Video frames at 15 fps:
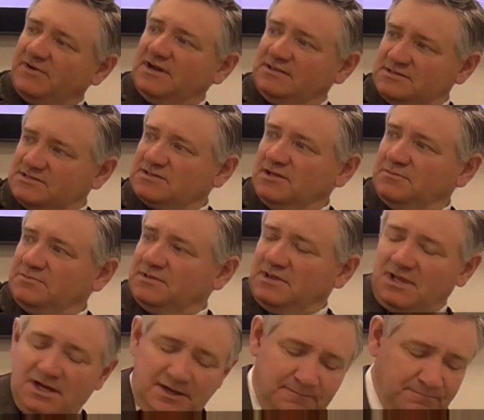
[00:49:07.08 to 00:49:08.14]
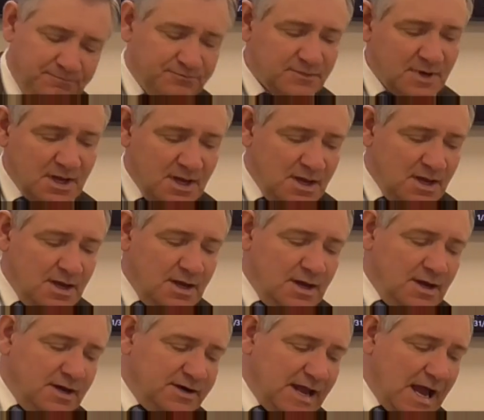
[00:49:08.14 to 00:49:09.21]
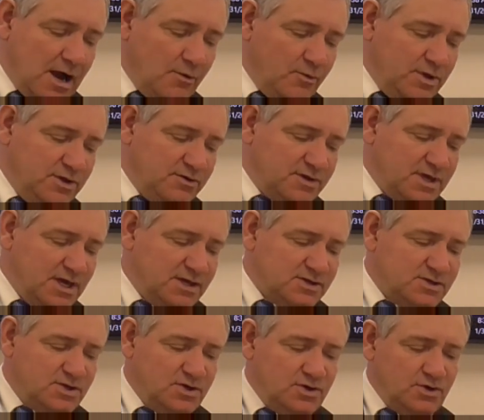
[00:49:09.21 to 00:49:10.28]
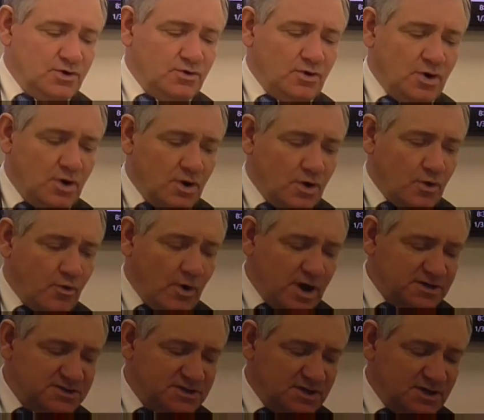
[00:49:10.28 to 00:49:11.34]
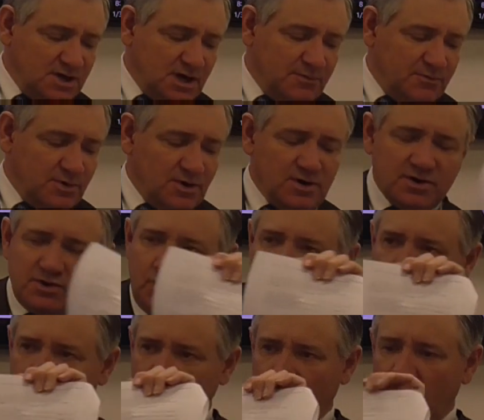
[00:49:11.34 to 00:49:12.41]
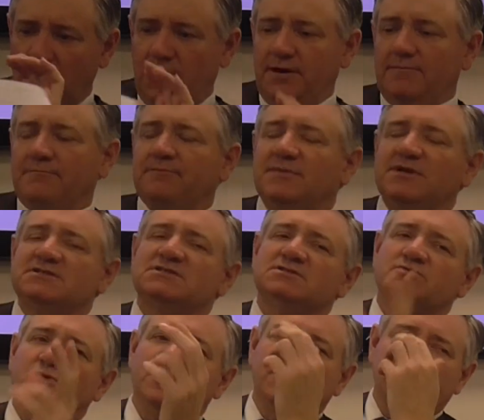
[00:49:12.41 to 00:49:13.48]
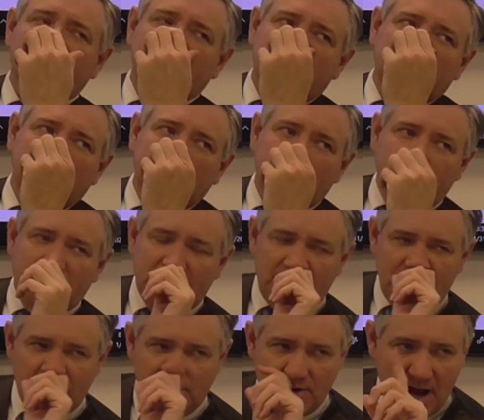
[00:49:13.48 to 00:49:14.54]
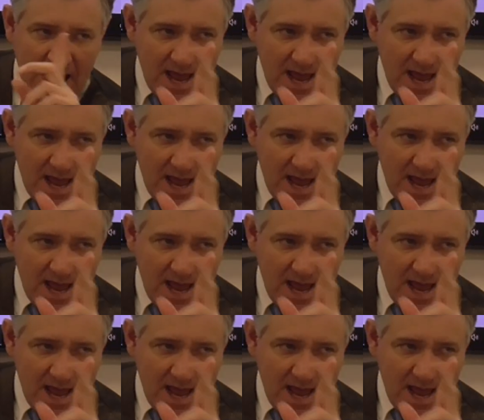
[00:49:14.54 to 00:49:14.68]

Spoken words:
find the slope of the line. Now, when you get to question number 21, this is when you're going to need your